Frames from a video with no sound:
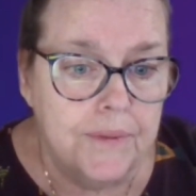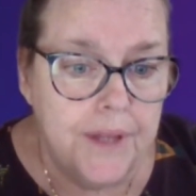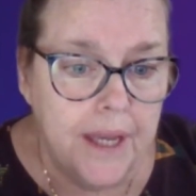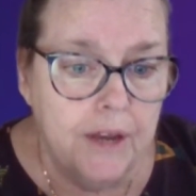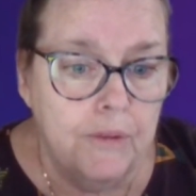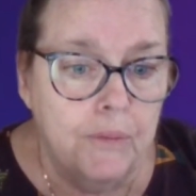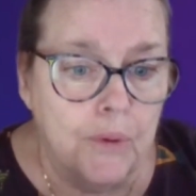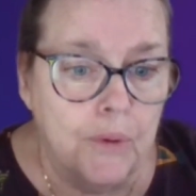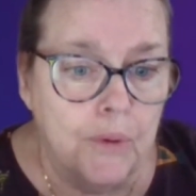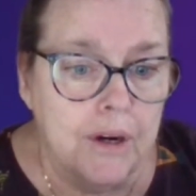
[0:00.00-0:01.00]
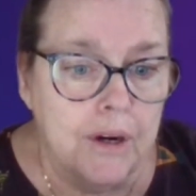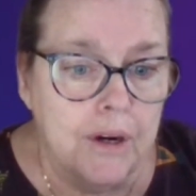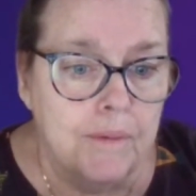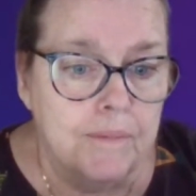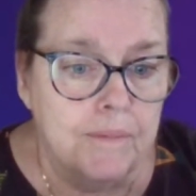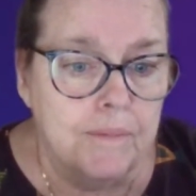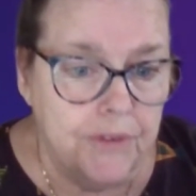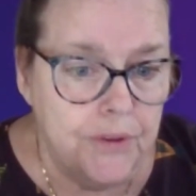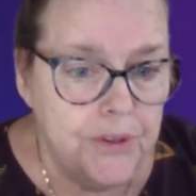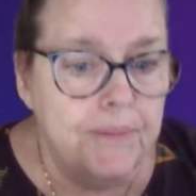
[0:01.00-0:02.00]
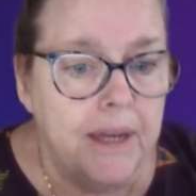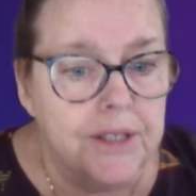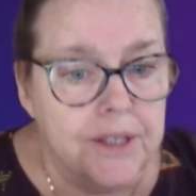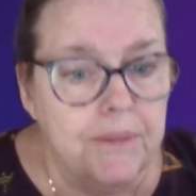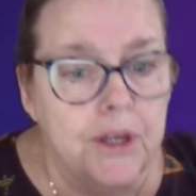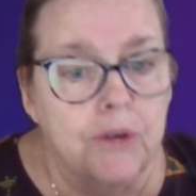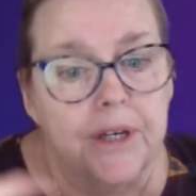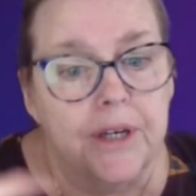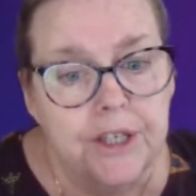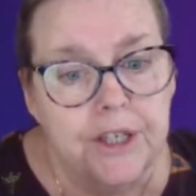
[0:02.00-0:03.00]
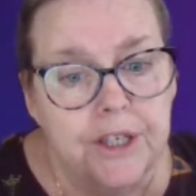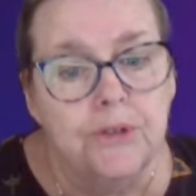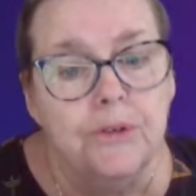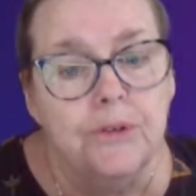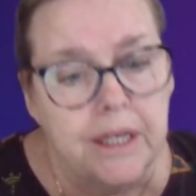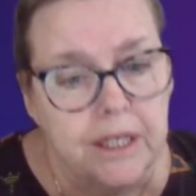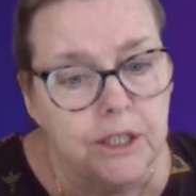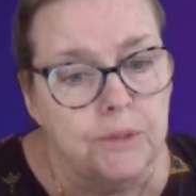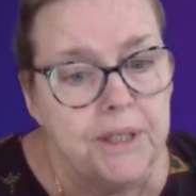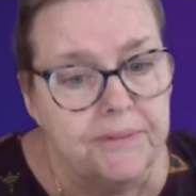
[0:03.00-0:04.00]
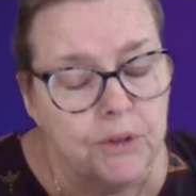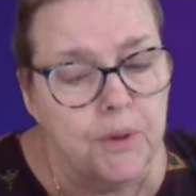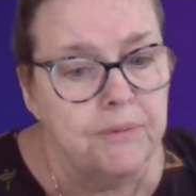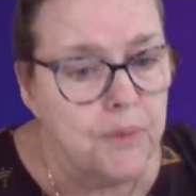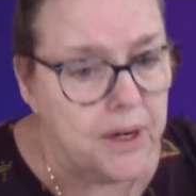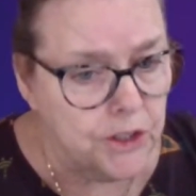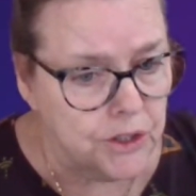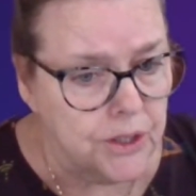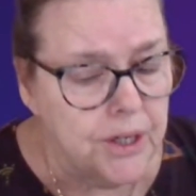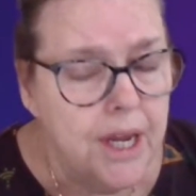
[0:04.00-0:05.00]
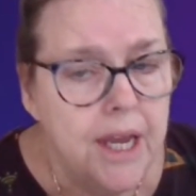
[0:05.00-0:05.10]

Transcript: they were confused about something or needed to get a little bit of a refresher.